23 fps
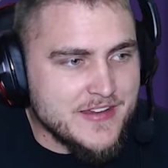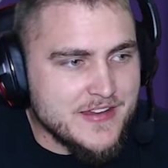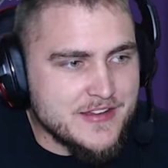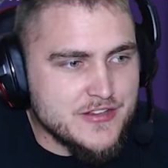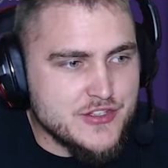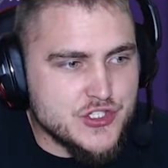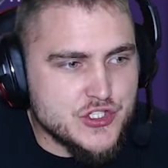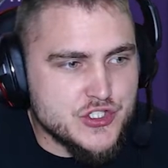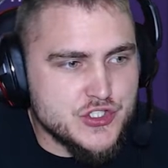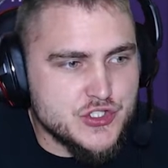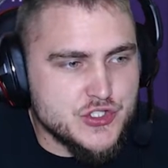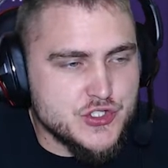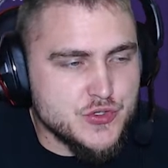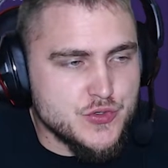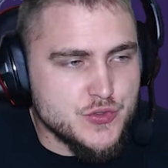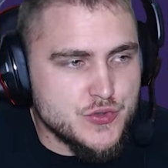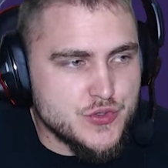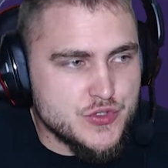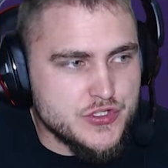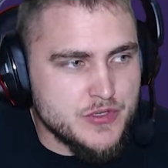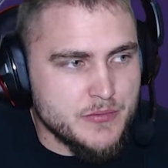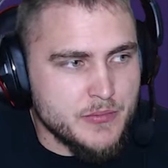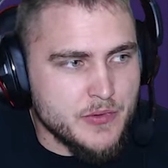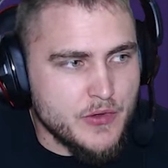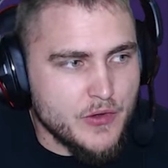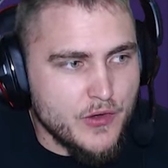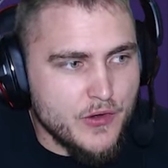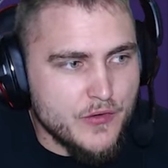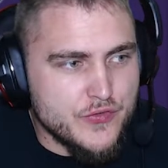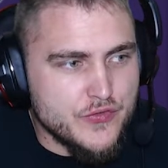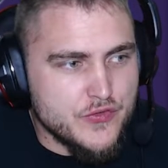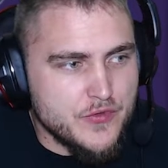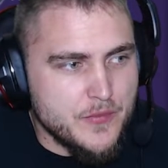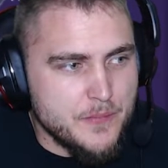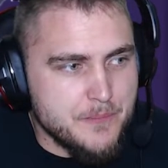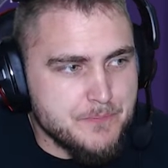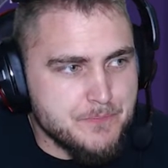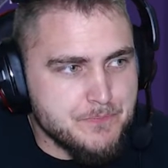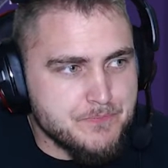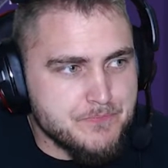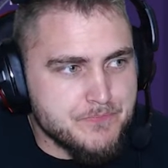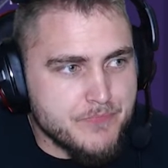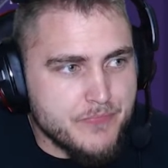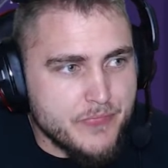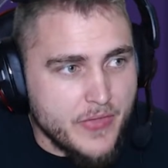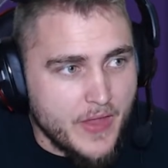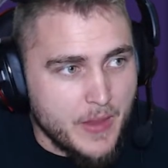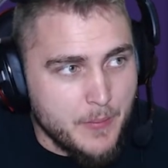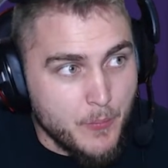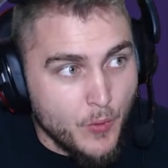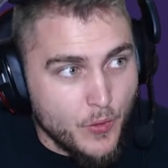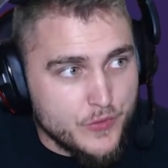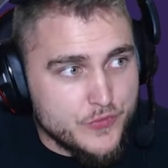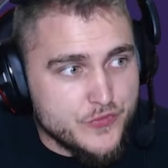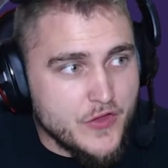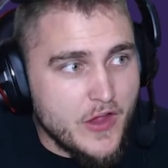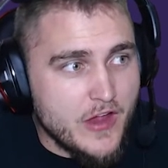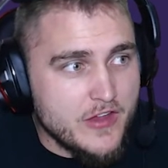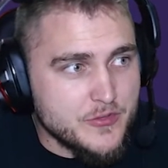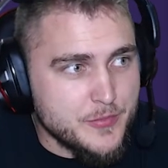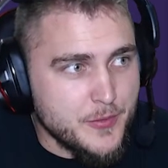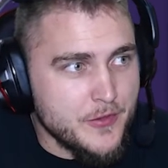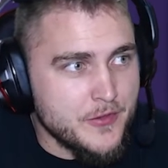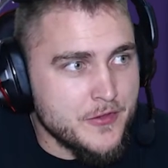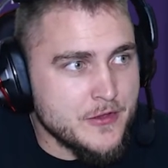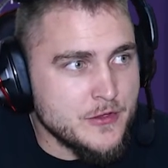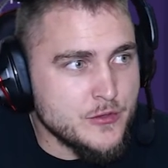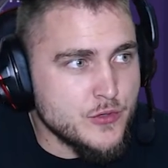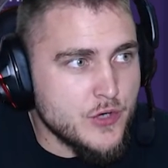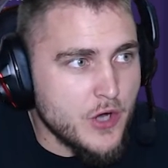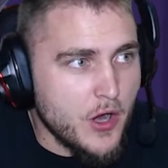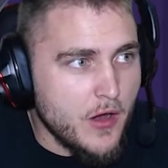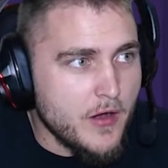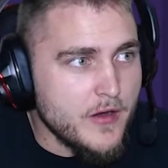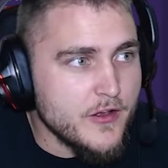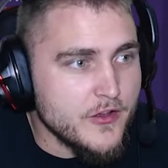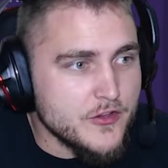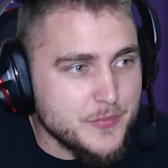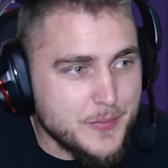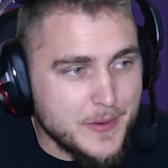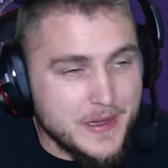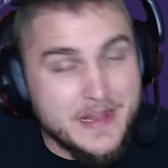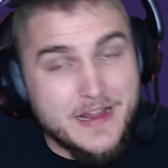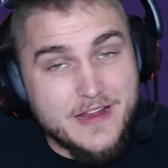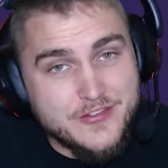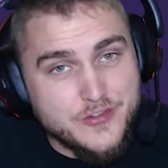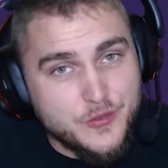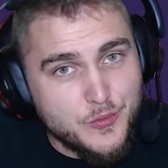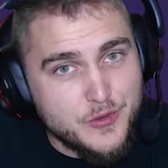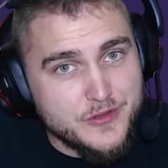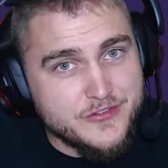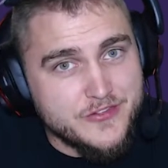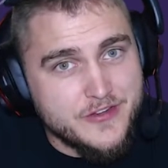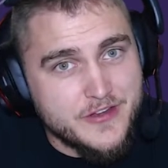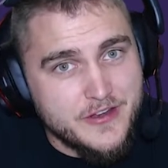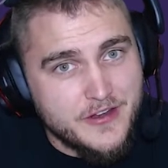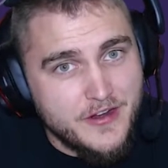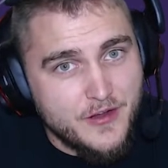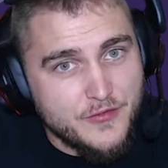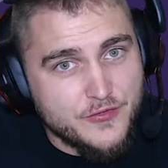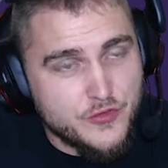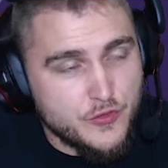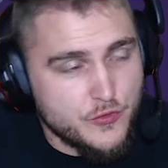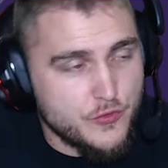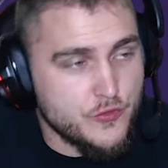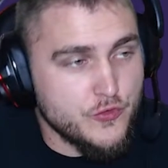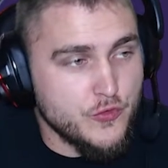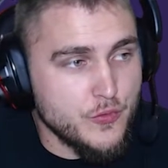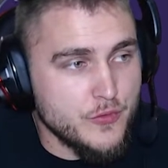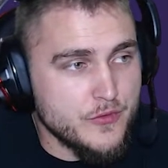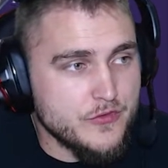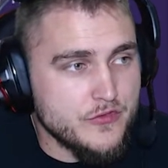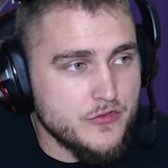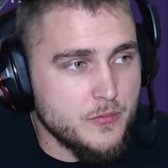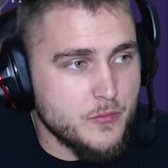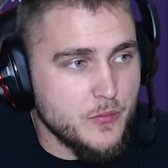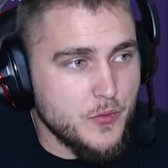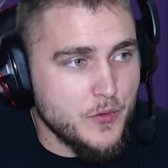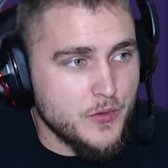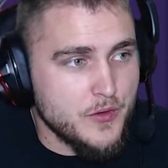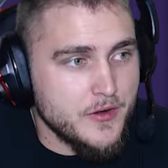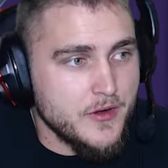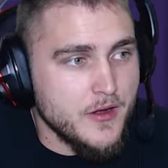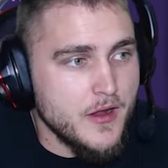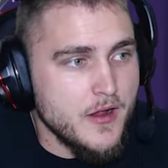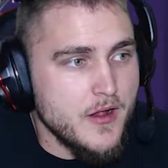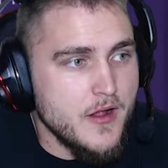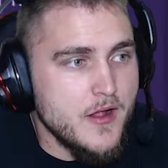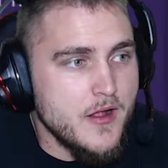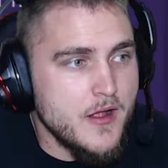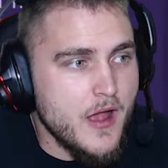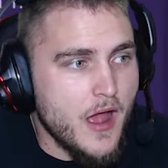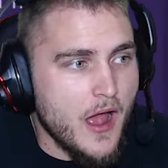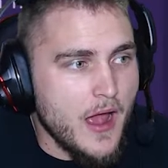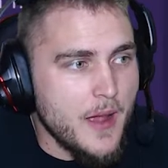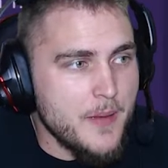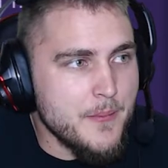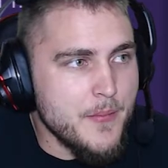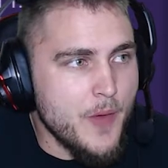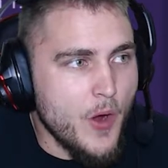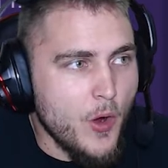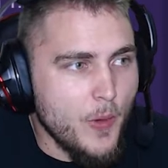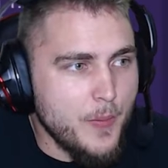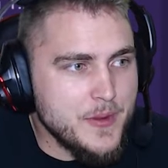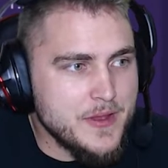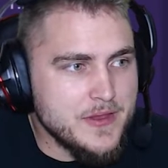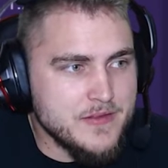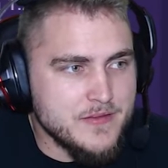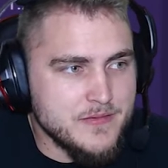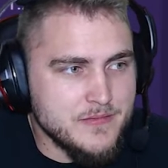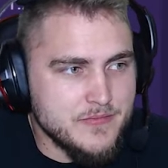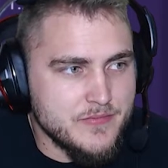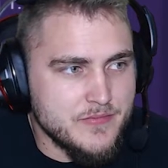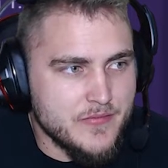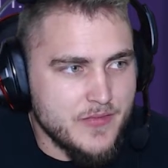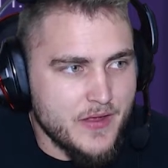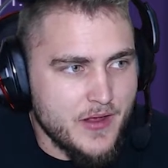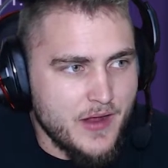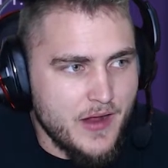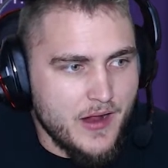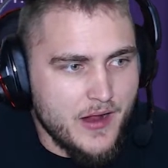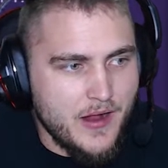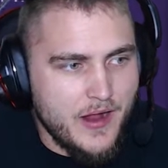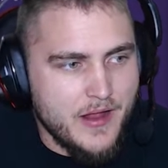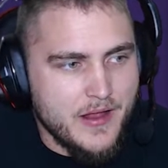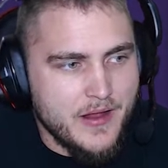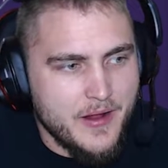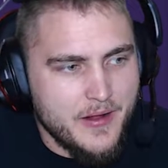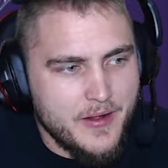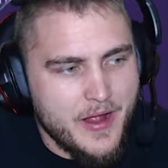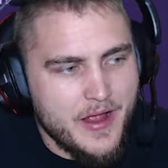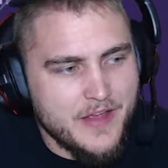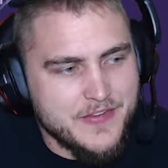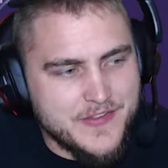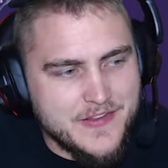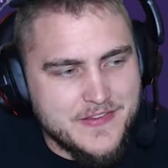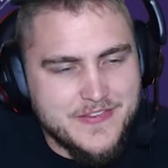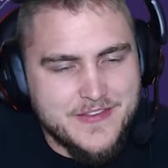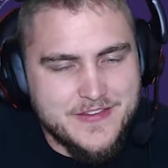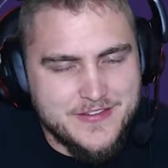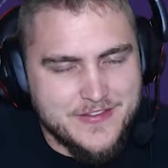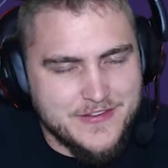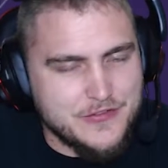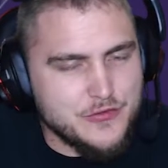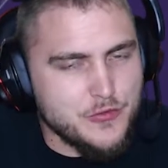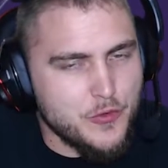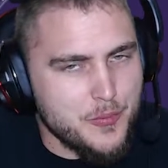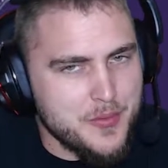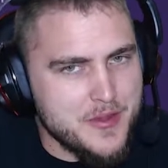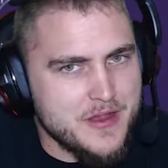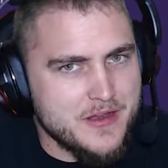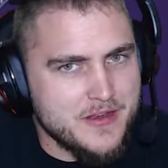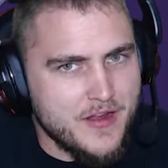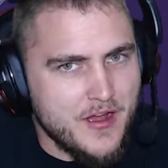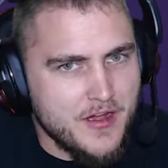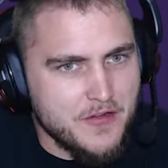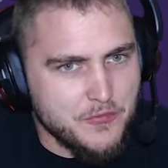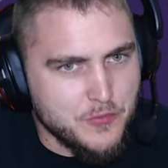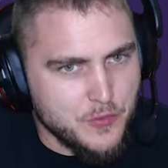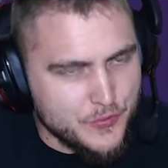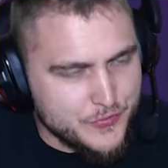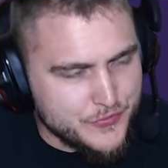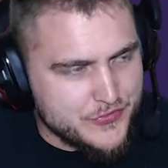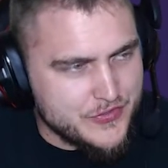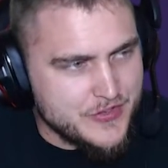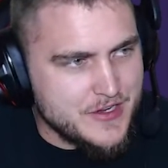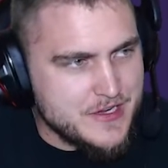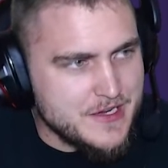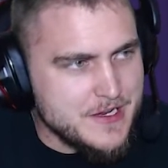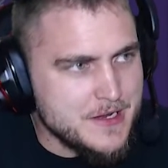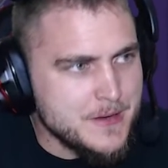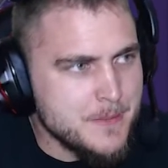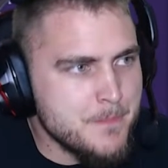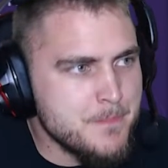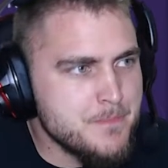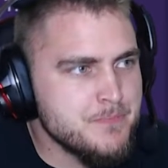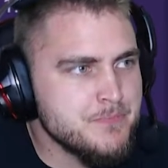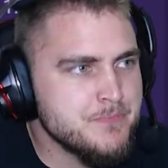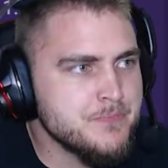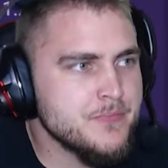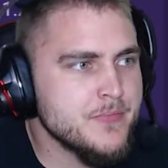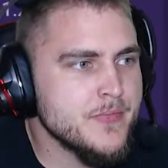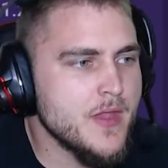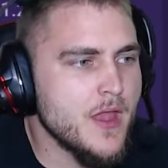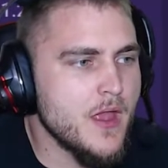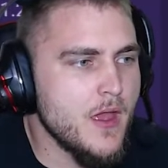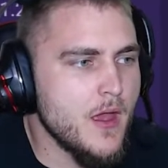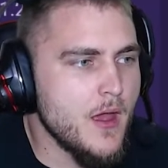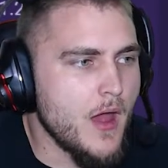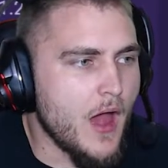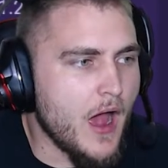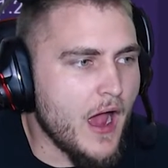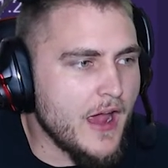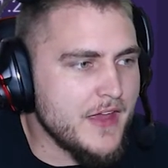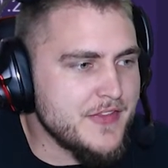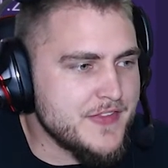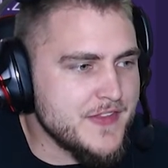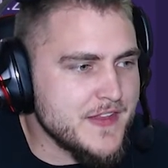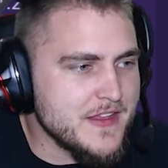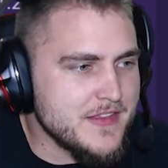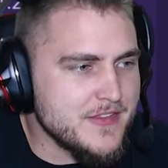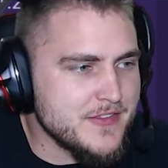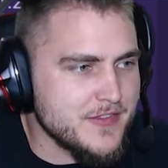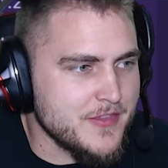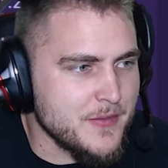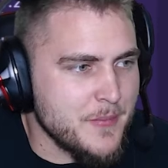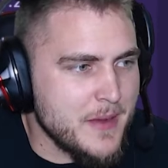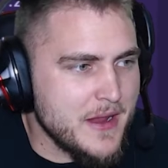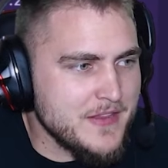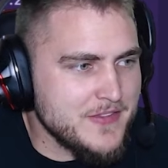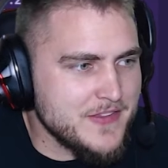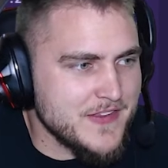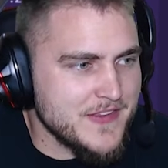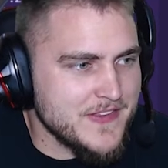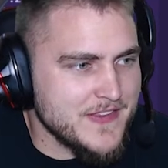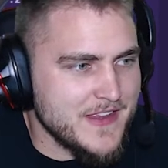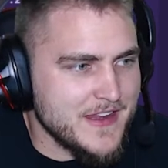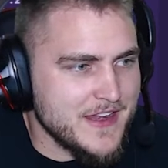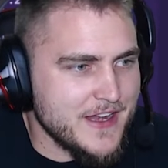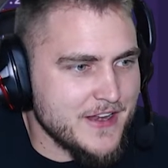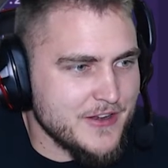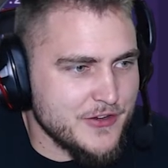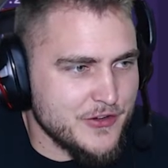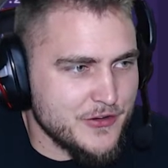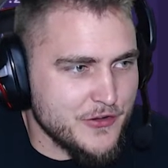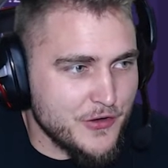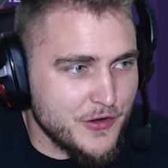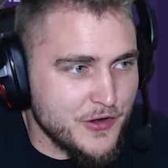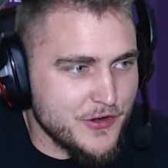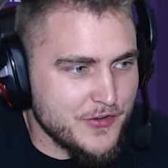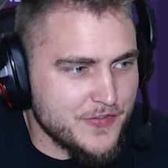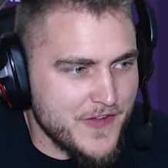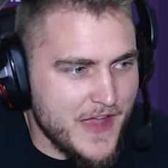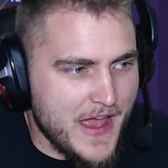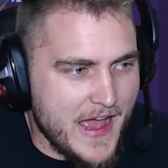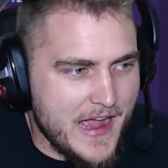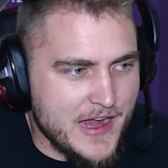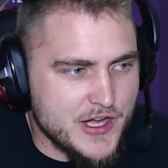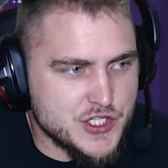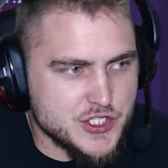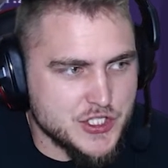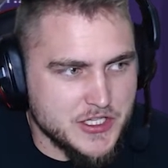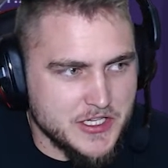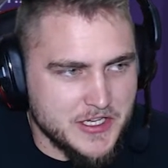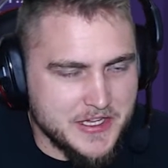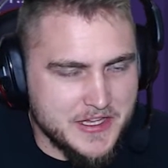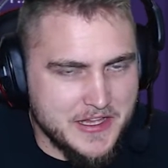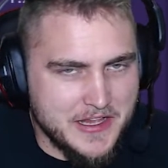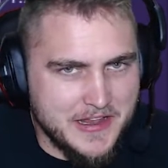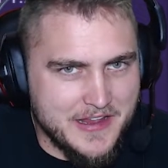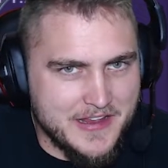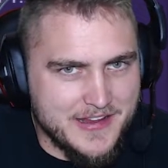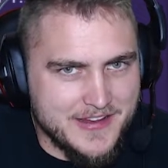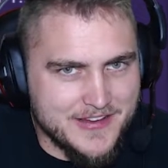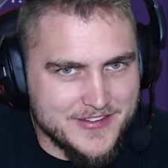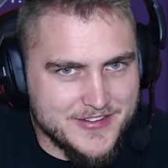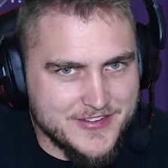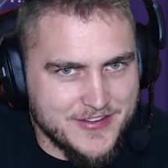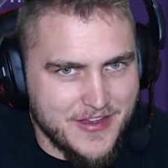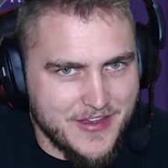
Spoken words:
just do some nerfs, more sizable than Lucario's, but I guess it wasn't enough, so they're doing some more. I'm hoping... I think that this will be enough. We'll see. I think the main thing they need to nerf, actually, is